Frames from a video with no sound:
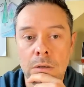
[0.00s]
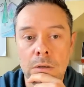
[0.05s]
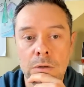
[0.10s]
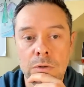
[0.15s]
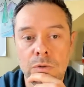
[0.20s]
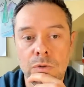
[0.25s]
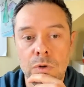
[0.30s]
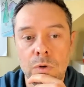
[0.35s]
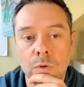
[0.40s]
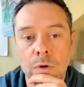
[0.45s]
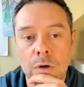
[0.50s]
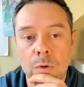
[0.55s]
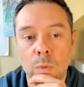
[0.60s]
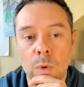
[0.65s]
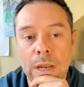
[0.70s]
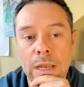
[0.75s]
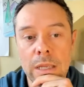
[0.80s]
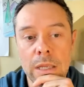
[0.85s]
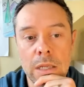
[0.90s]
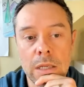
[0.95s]
Sorare
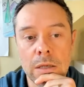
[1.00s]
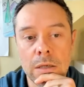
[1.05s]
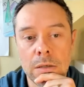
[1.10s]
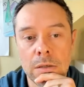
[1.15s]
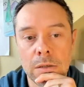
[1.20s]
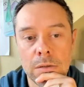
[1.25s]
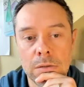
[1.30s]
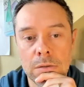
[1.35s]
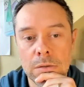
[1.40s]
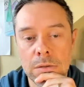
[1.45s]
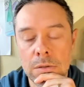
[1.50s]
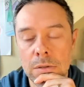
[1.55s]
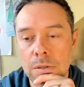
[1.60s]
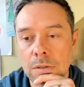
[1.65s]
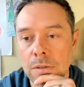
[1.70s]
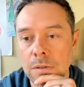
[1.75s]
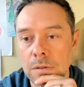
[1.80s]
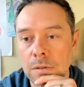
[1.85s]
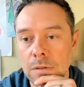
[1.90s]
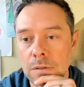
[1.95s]
Wakey
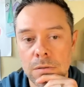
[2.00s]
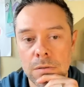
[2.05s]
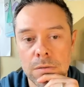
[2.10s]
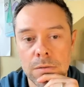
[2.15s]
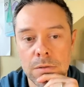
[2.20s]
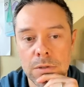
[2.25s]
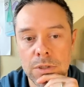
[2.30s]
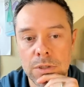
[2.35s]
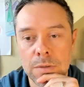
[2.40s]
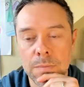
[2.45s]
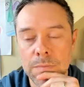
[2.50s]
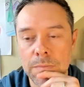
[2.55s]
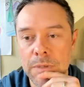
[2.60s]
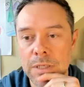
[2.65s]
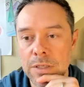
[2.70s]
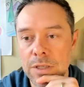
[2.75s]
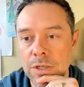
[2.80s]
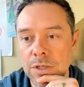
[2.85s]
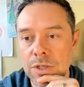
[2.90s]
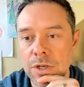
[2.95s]

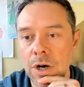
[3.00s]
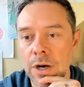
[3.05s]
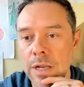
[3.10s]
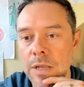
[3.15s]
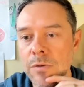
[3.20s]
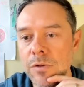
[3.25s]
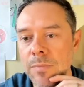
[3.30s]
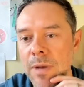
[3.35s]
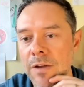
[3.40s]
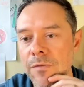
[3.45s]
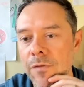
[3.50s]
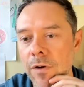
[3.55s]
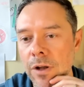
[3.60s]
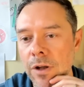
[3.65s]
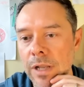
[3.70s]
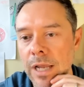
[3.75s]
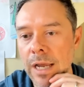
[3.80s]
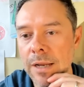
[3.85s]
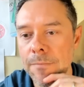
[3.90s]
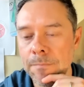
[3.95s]
missed the start. It was my
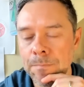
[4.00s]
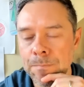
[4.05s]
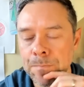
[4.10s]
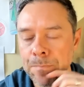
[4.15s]
fault. I